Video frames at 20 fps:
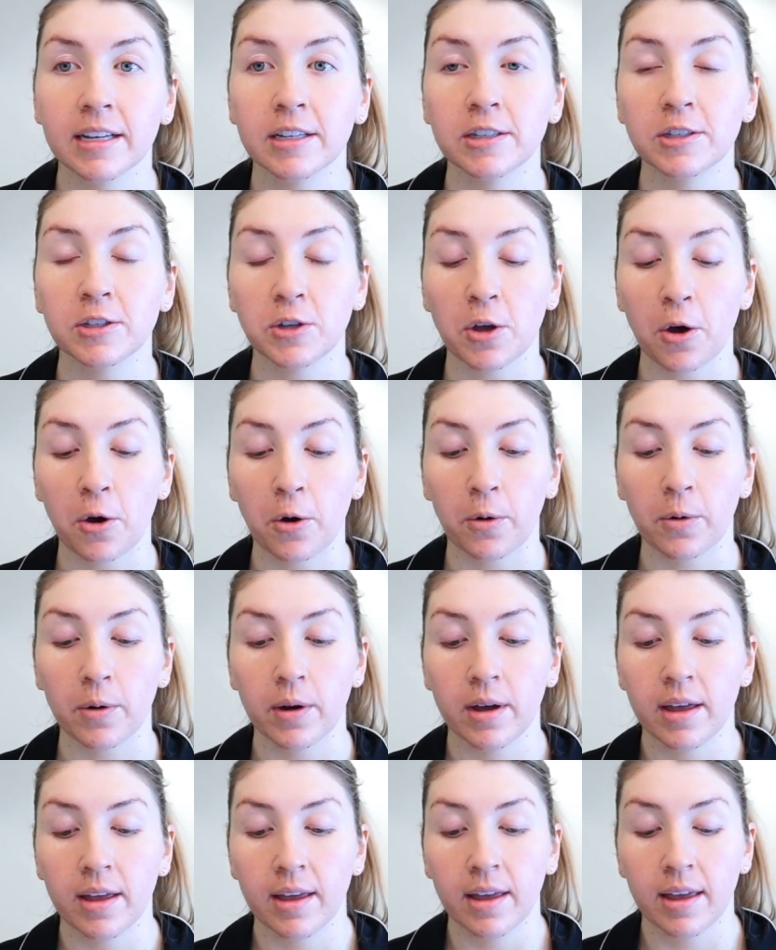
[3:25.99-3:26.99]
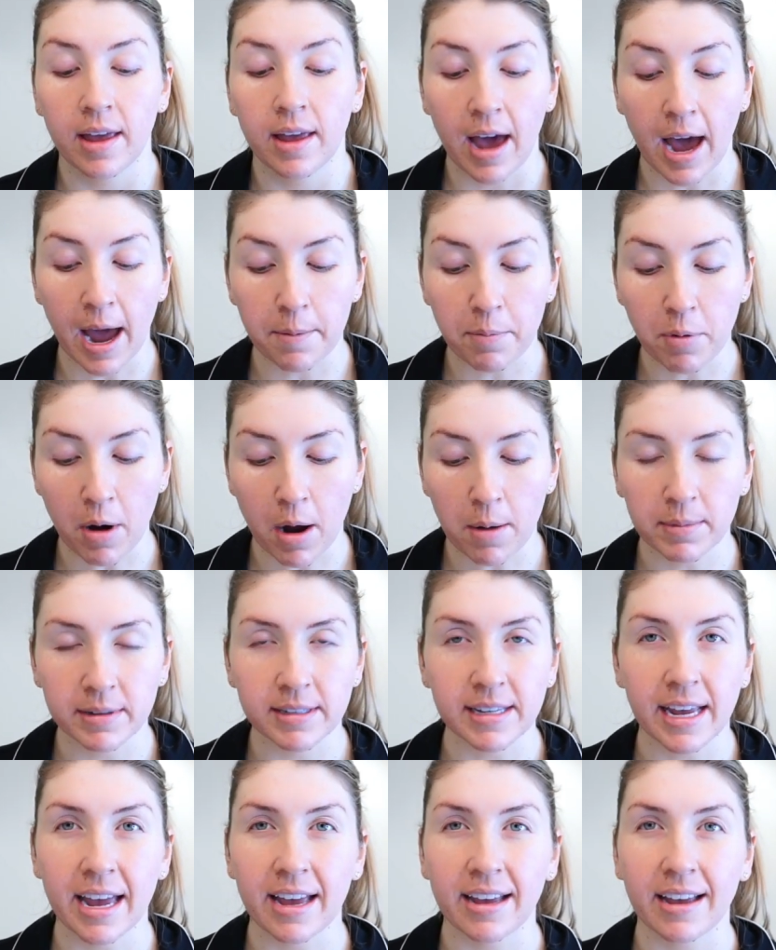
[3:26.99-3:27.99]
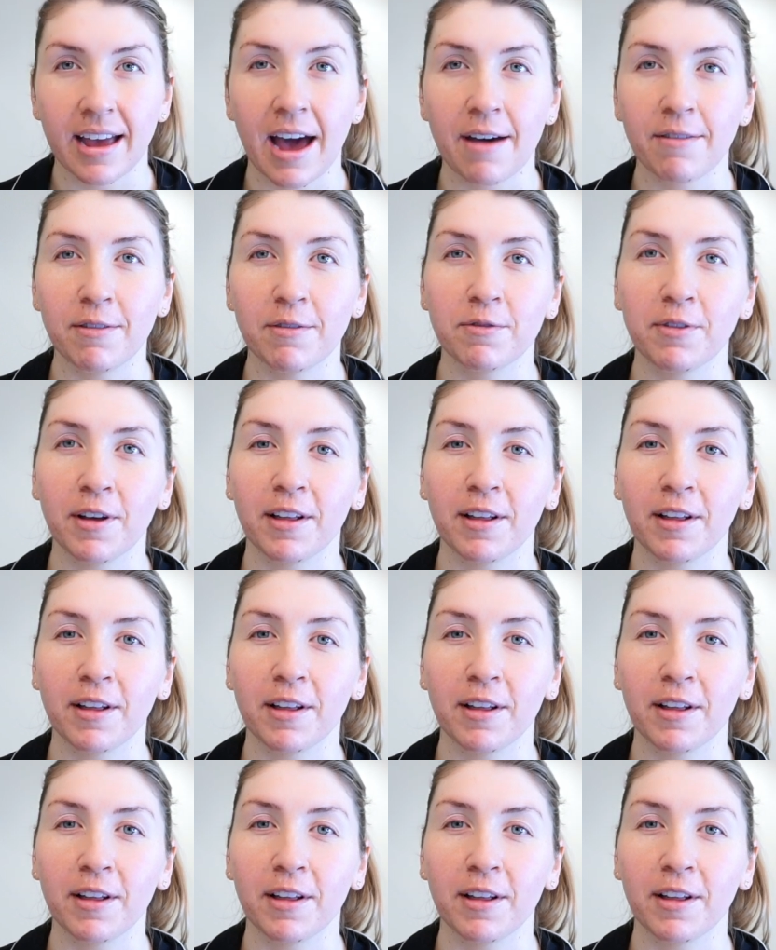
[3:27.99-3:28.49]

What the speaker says: So I promise I haven't